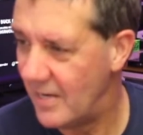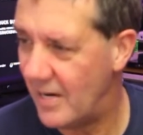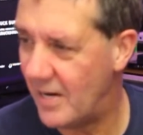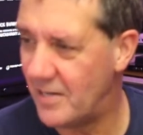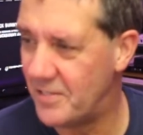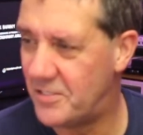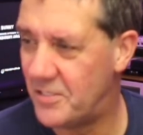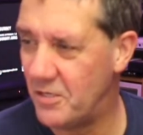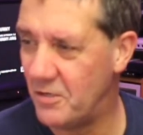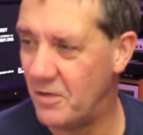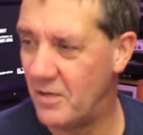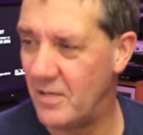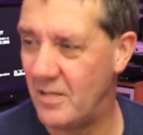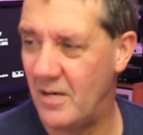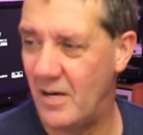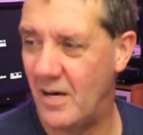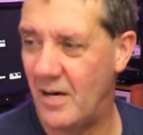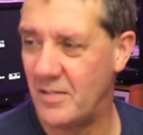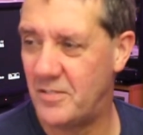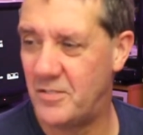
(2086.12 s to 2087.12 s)
I
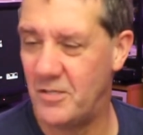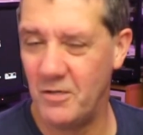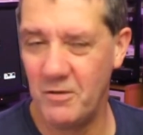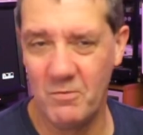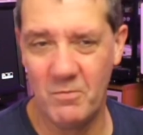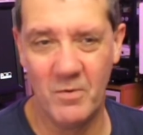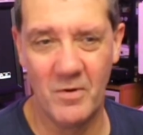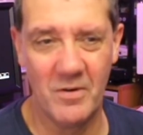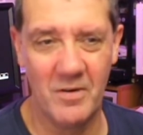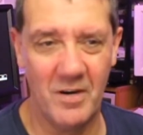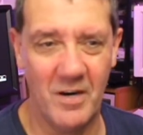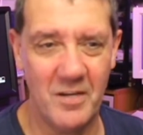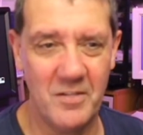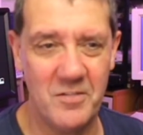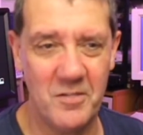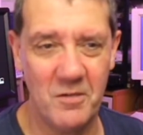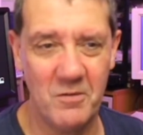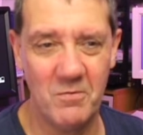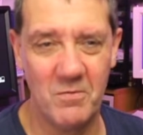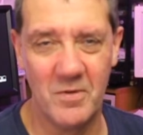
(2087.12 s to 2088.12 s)

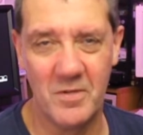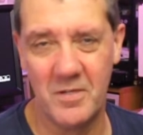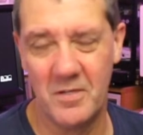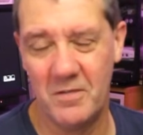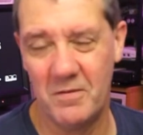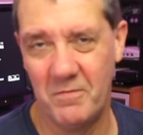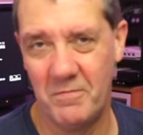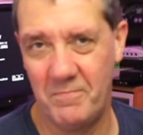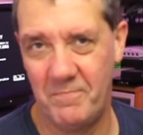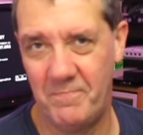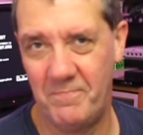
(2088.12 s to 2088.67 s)
do want to